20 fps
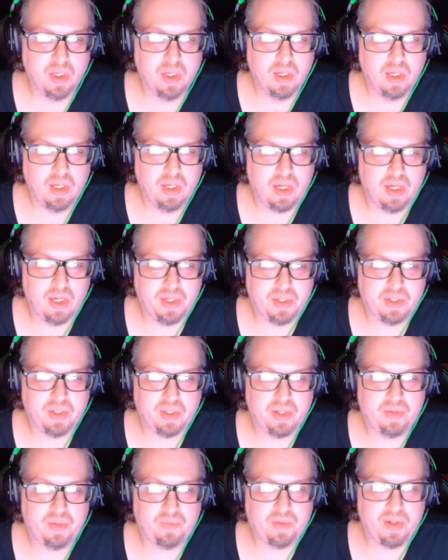to
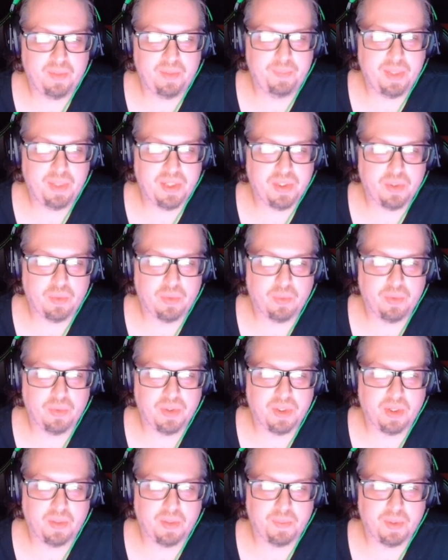clarify basic course
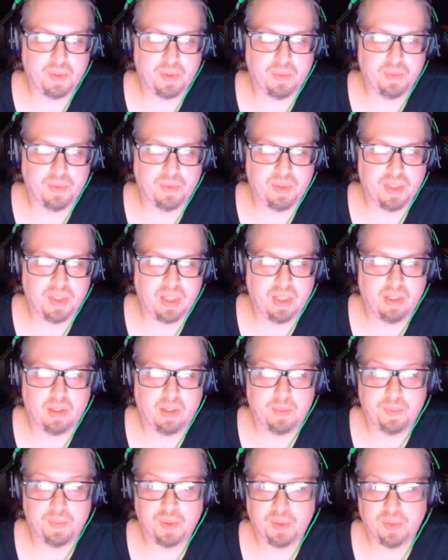obstacles and
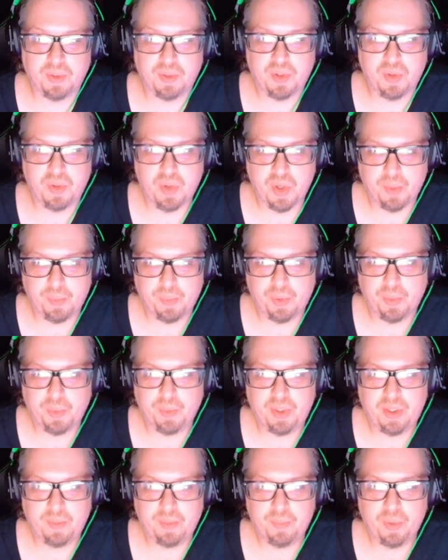obstacles shared
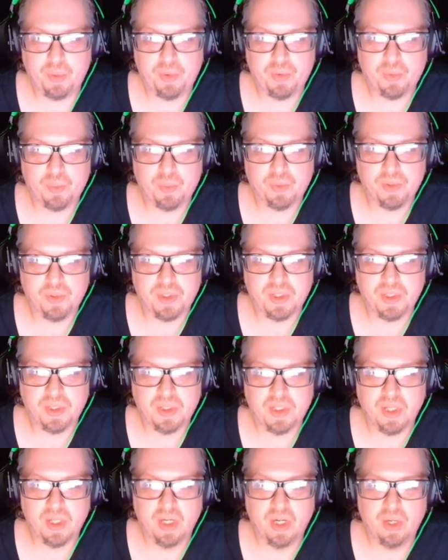between both
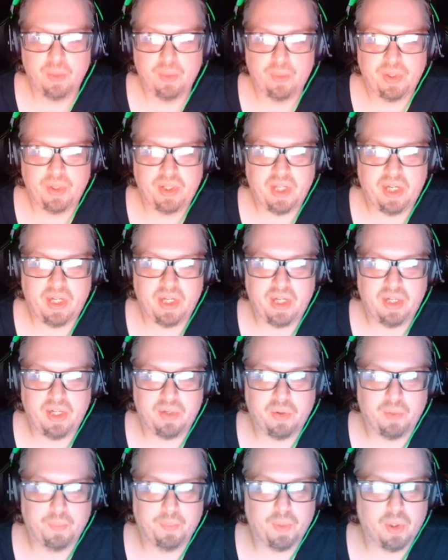courses, retain a
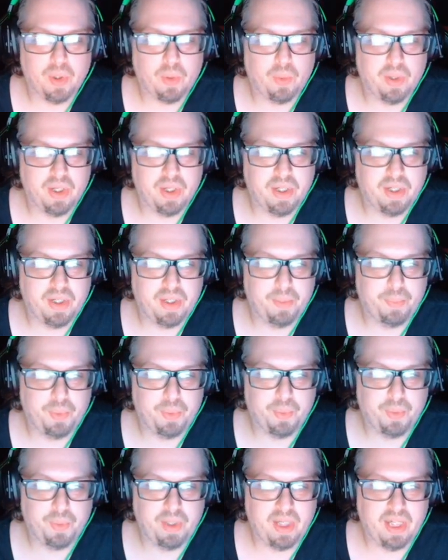termite quantity
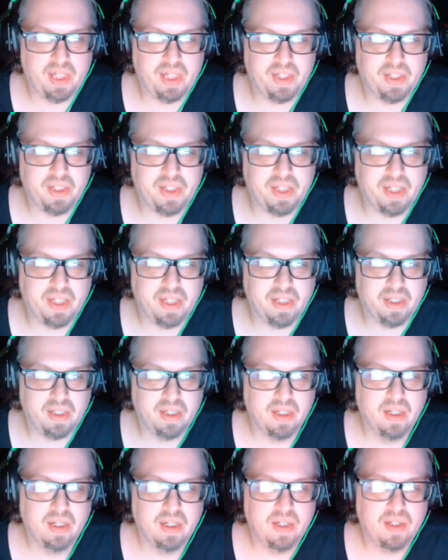between 8 to 10.
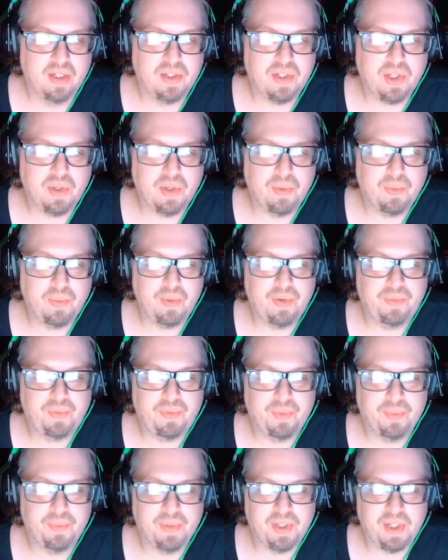So if
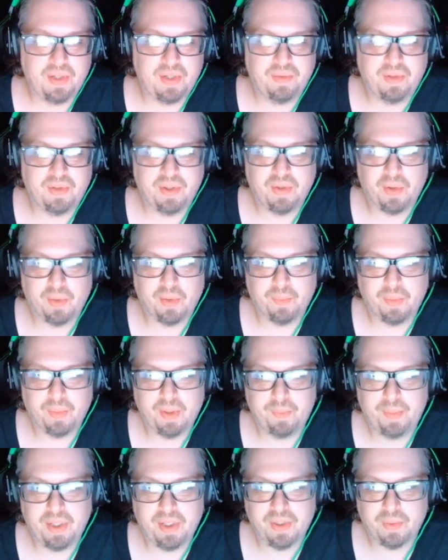you receive the
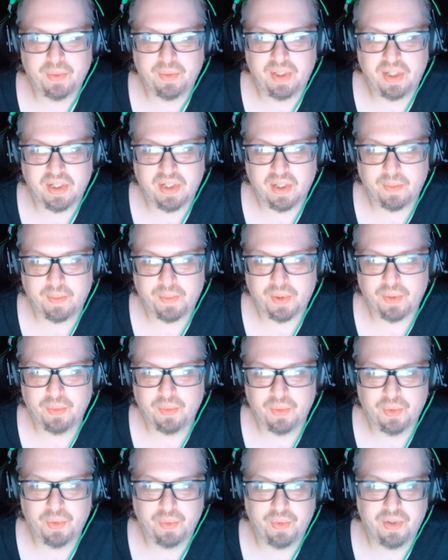termite based on these
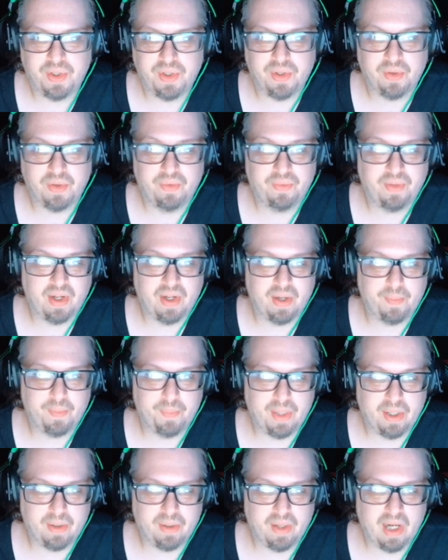obstacles, you receive that
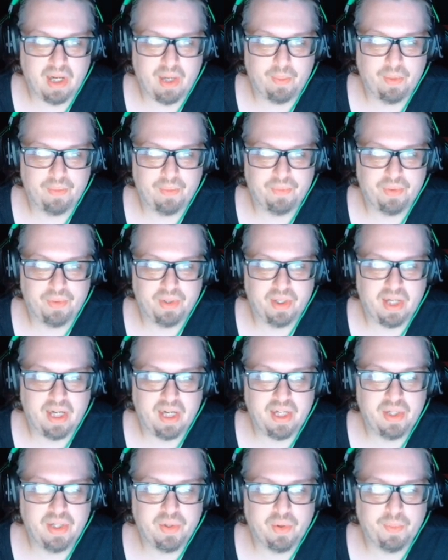amount. However,
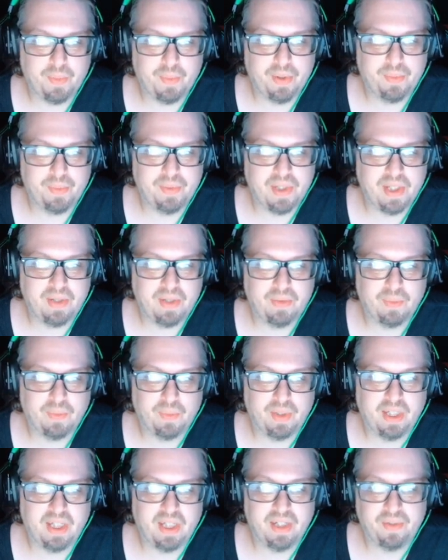any termite received
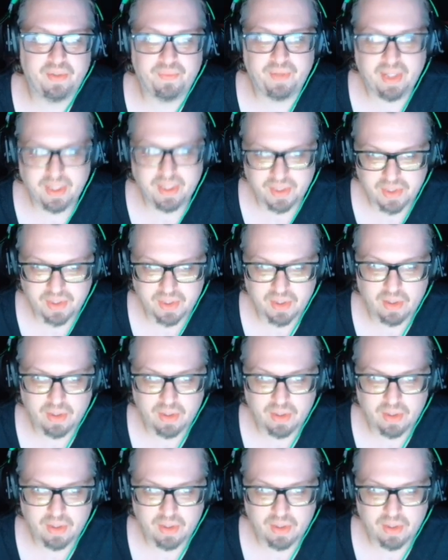on the advanced